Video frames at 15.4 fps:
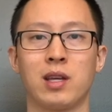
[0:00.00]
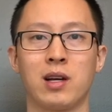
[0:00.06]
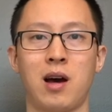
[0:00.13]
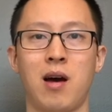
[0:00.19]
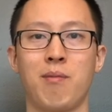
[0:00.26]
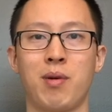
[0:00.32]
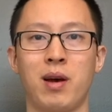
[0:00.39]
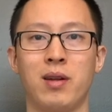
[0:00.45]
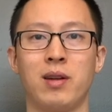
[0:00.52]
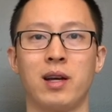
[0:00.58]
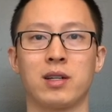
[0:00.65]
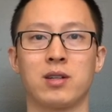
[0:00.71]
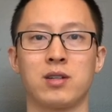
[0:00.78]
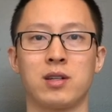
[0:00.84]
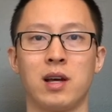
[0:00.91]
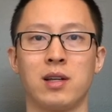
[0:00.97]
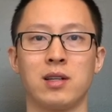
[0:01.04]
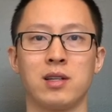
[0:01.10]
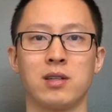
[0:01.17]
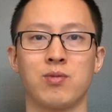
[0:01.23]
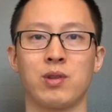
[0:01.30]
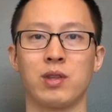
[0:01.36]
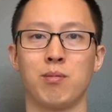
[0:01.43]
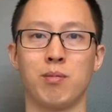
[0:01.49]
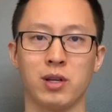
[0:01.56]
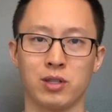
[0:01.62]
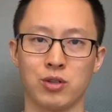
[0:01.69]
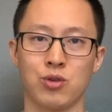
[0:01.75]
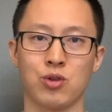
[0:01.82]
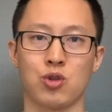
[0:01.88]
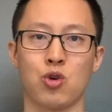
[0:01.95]
the compound exercises with the
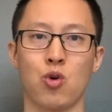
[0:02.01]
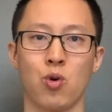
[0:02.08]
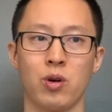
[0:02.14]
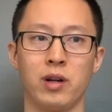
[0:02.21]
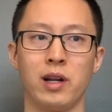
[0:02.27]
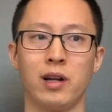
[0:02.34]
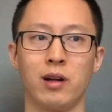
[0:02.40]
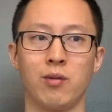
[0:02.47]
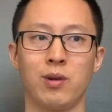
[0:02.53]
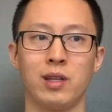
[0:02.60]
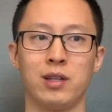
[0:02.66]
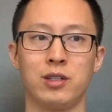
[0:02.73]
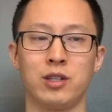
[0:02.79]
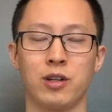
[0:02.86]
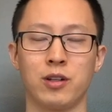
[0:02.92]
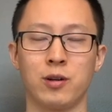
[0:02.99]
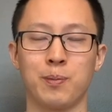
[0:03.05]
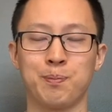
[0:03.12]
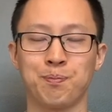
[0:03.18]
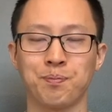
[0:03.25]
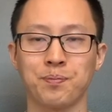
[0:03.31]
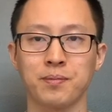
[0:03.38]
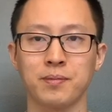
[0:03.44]
muscles coordinating with each other.